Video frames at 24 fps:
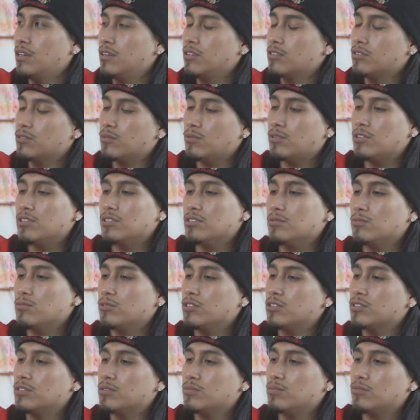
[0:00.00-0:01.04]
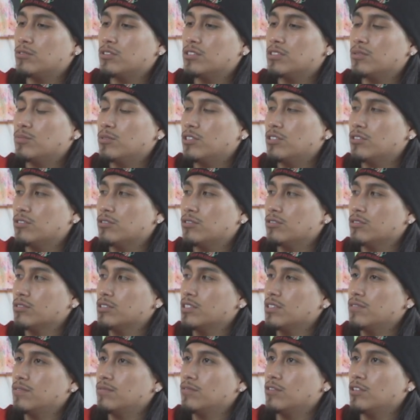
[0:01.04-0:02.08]
So what is what are what are some of your struggles that
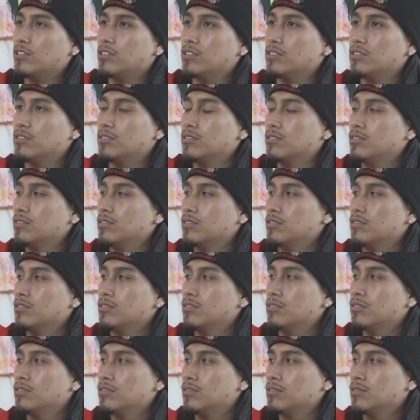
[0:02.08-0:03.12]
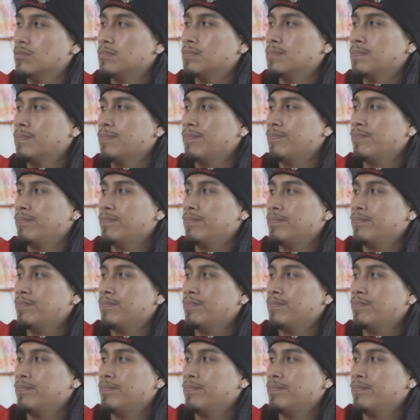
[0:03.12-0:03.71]
you've gone? Um,